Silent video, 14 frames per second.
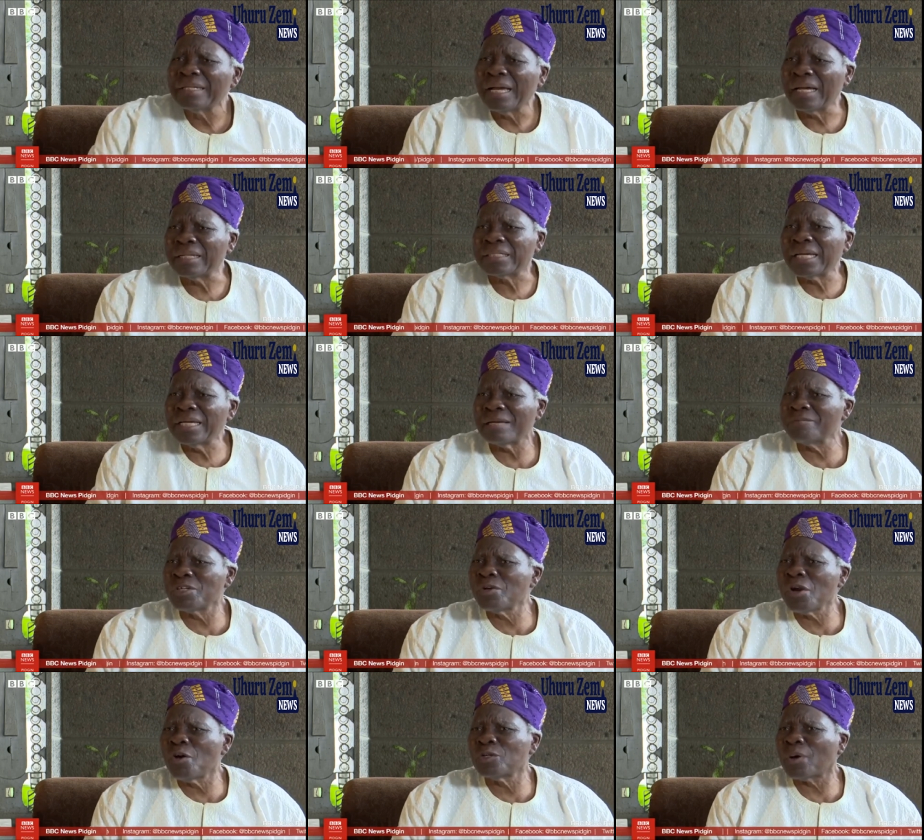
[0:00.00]
and tell them, you
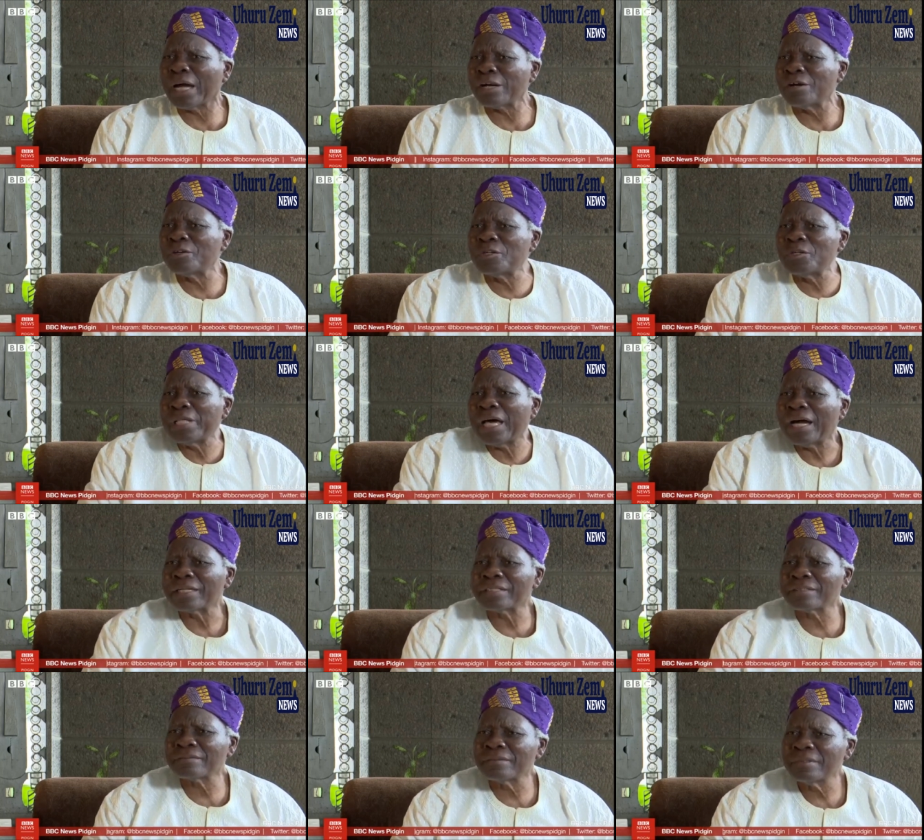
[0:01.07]
know, you cannot do
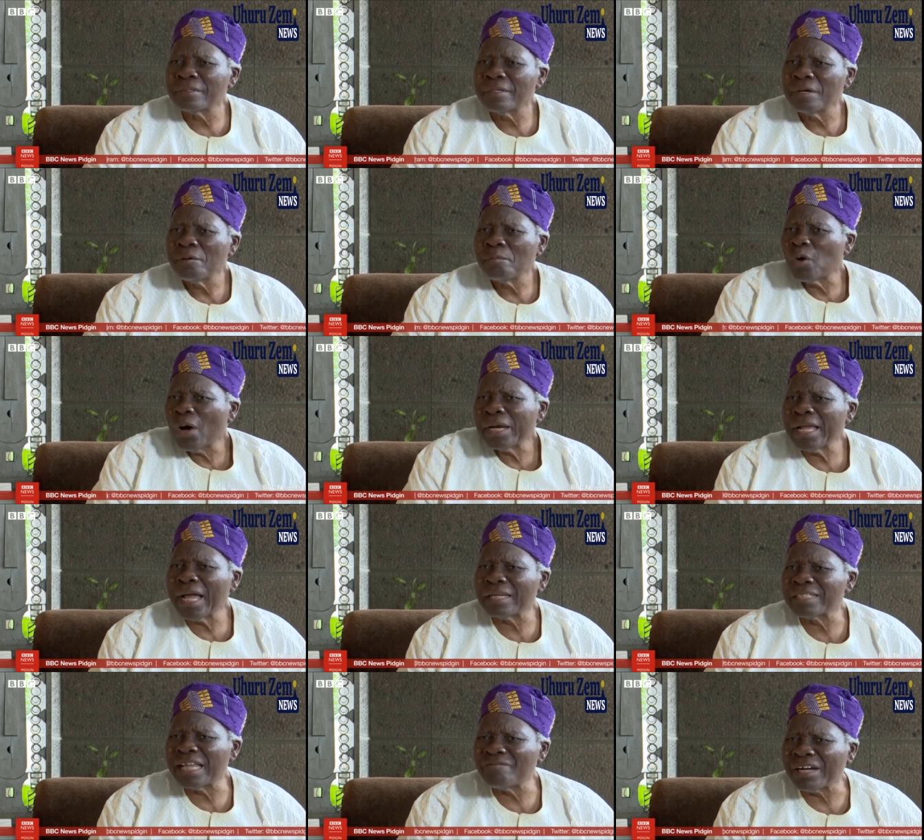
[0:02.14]
that. Buhari
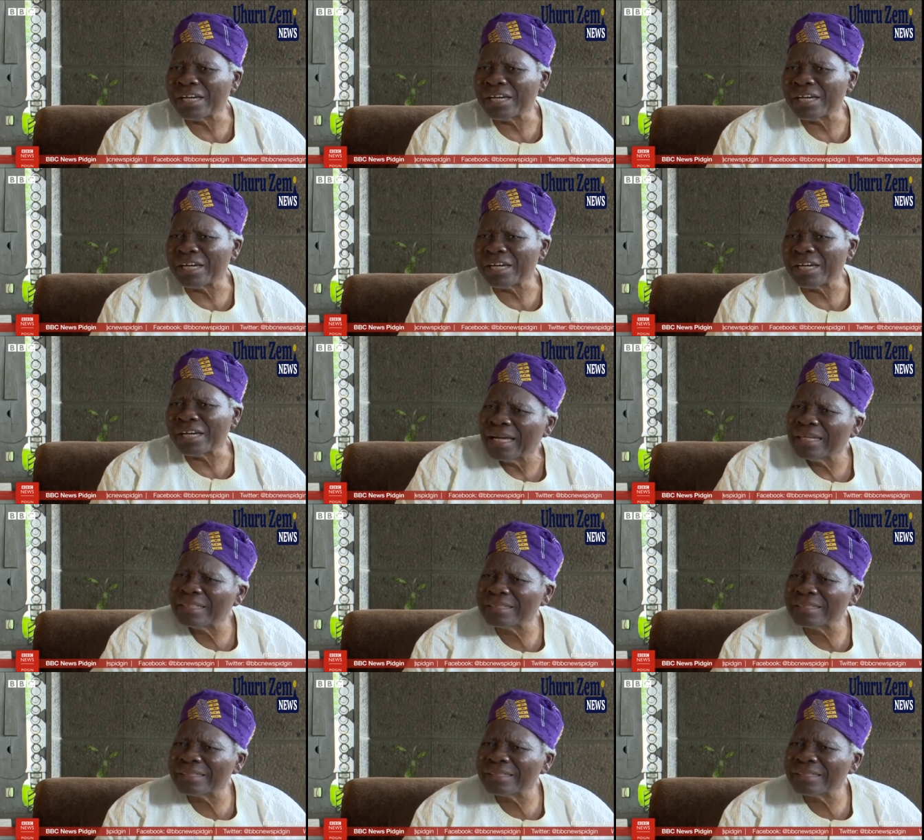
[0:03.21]
has never done that.